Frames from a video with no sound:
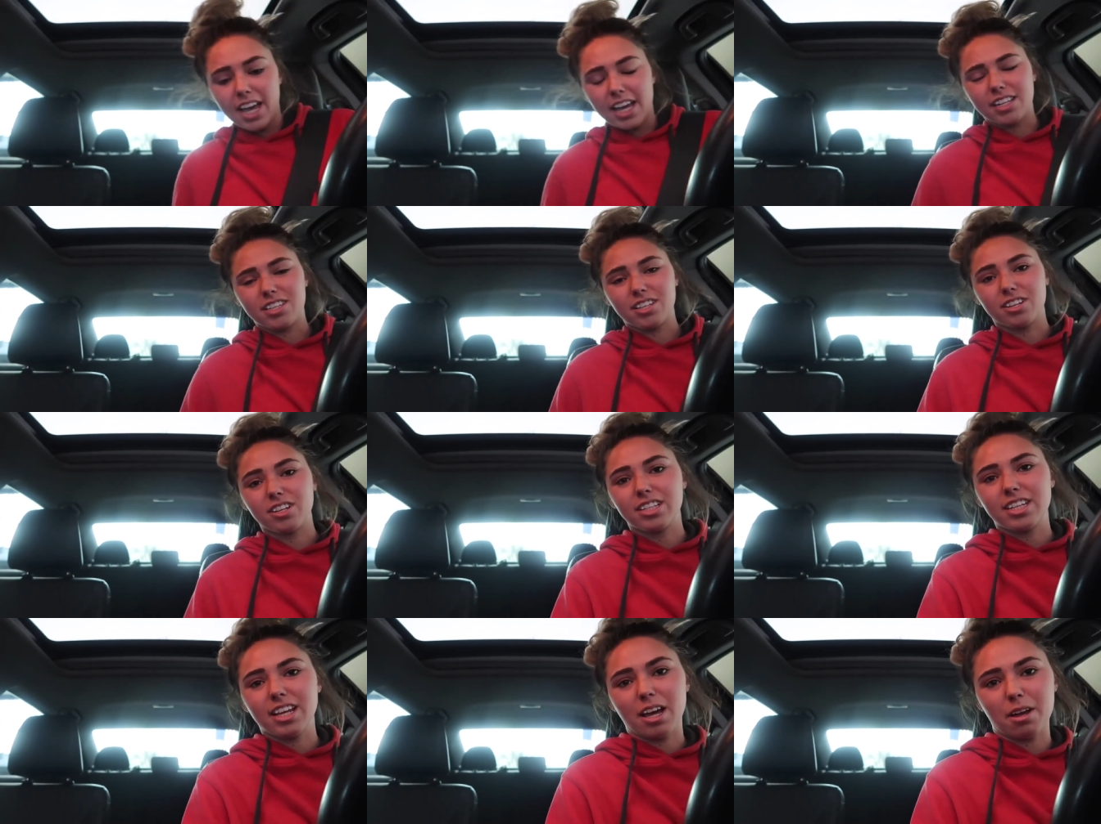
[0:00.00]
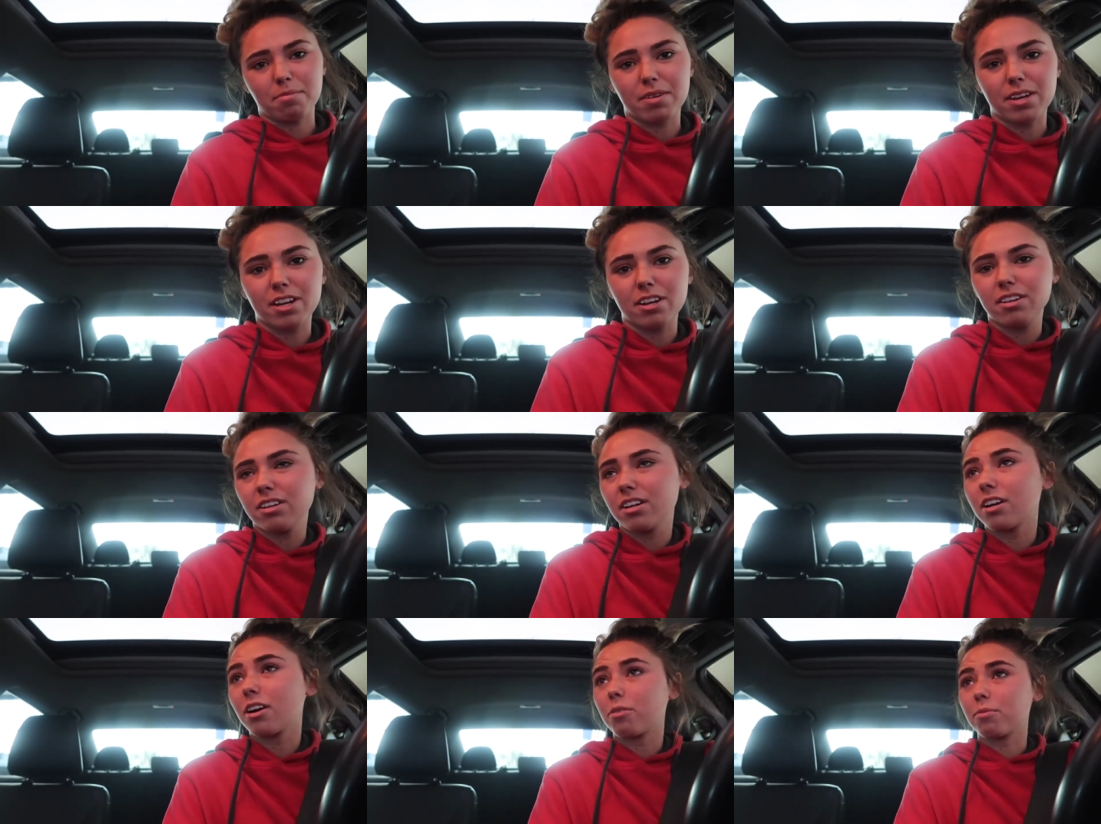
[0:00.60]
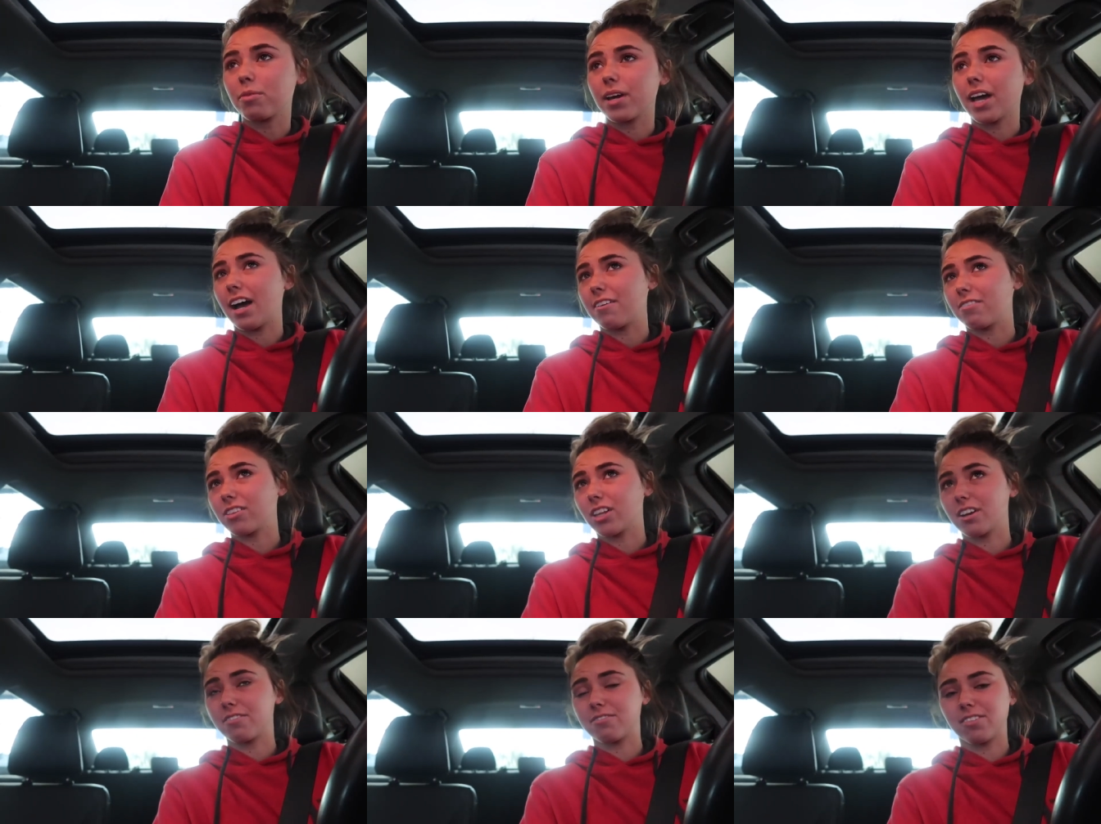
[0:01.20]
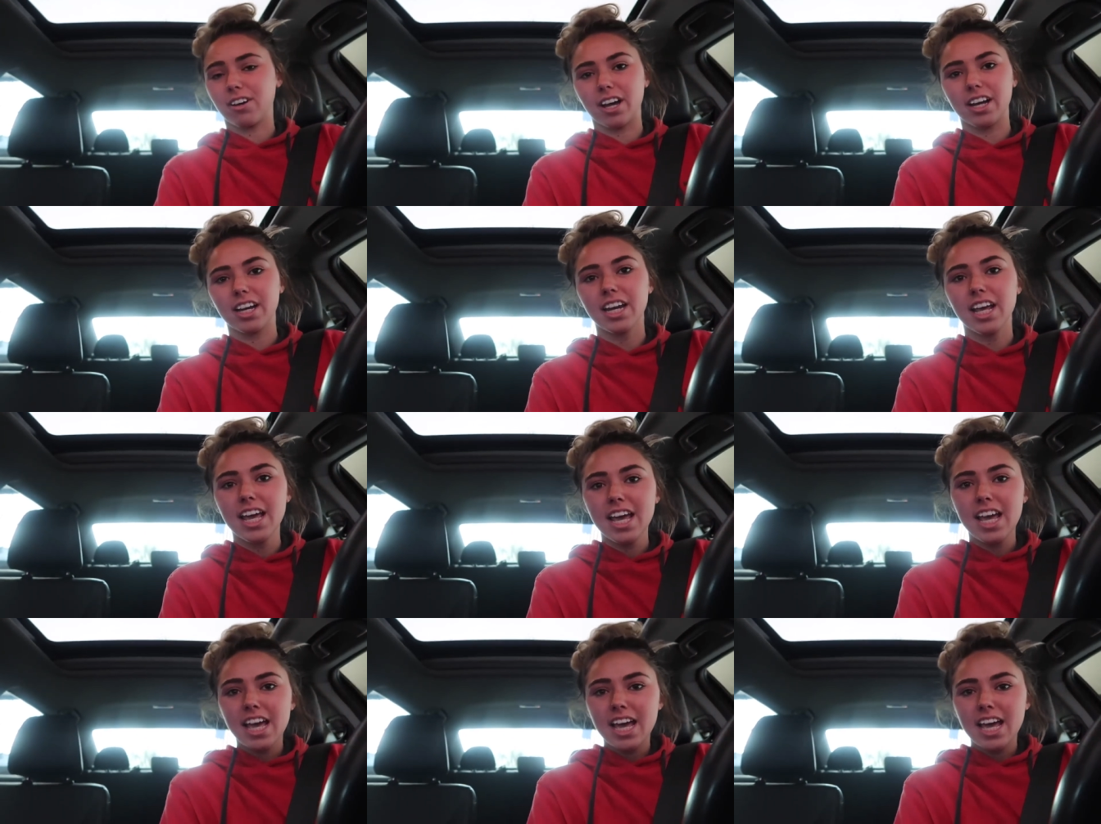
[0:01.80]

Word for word: It's a good time here. We have a lot of fun.